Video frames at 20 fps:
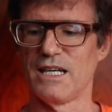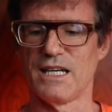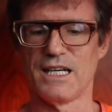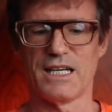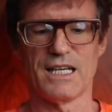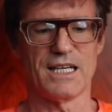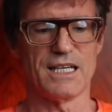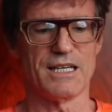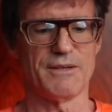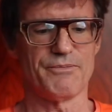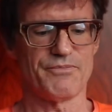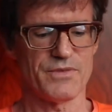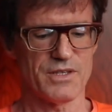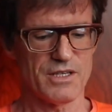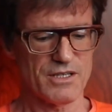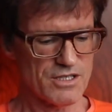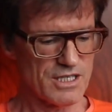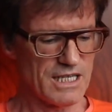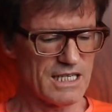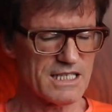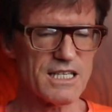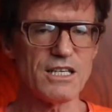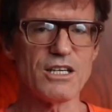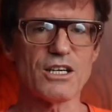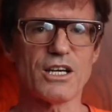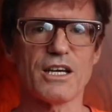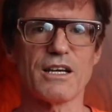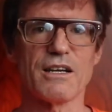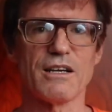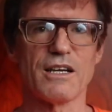So that's a
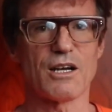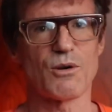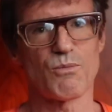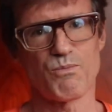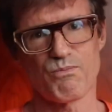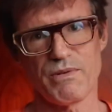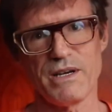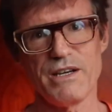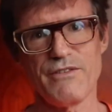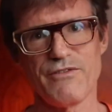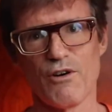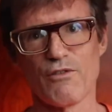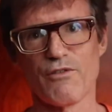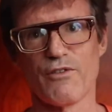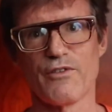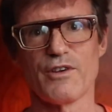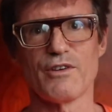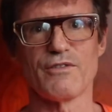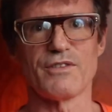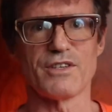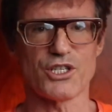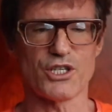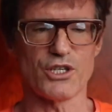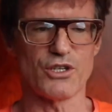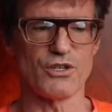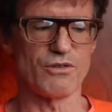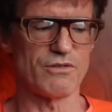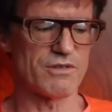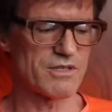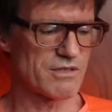look, a brief overview of the
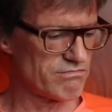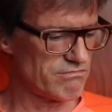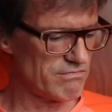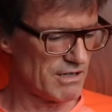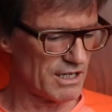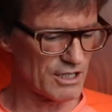shoes.